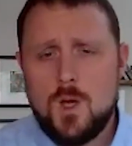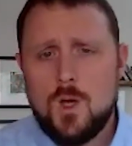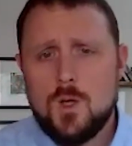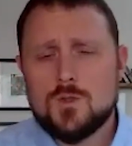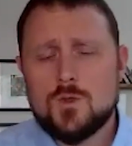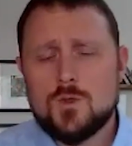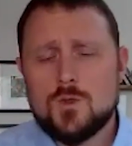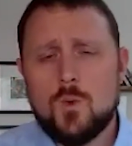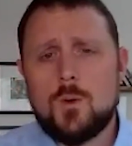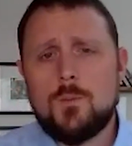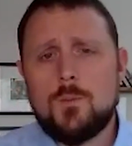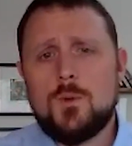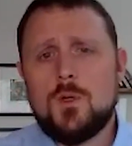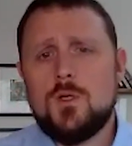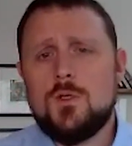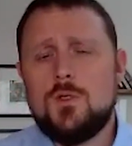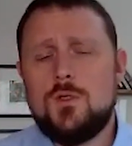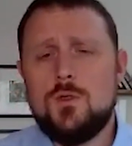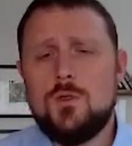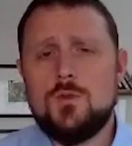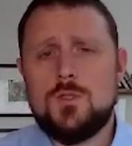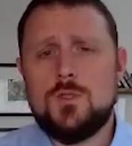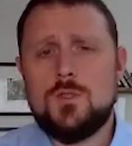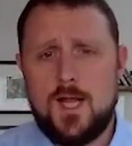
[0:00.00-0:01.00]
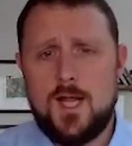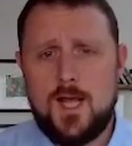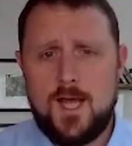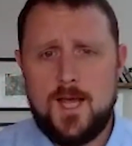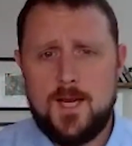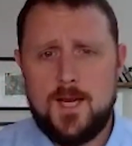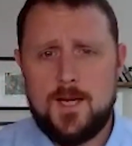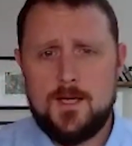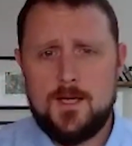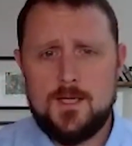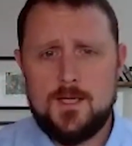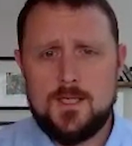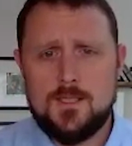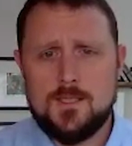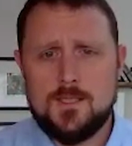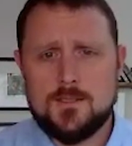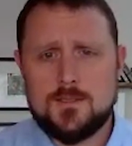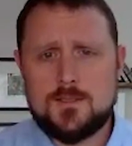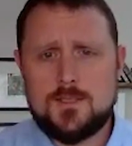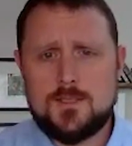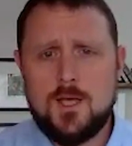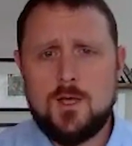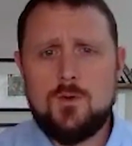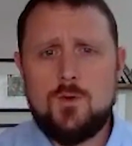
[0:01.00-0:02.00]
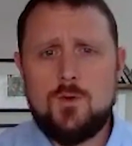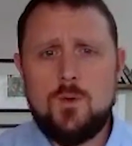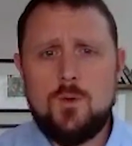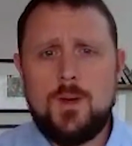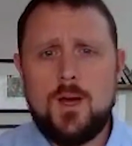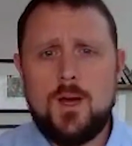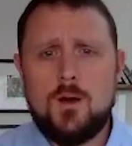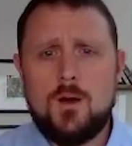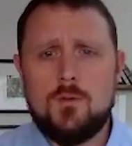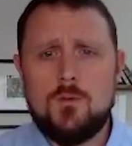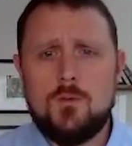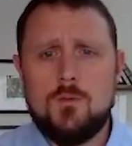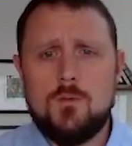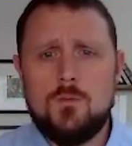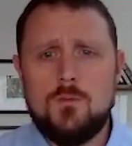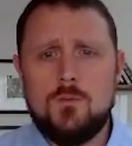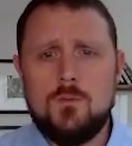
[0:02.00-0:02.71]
So what I'm going to do today is tell you about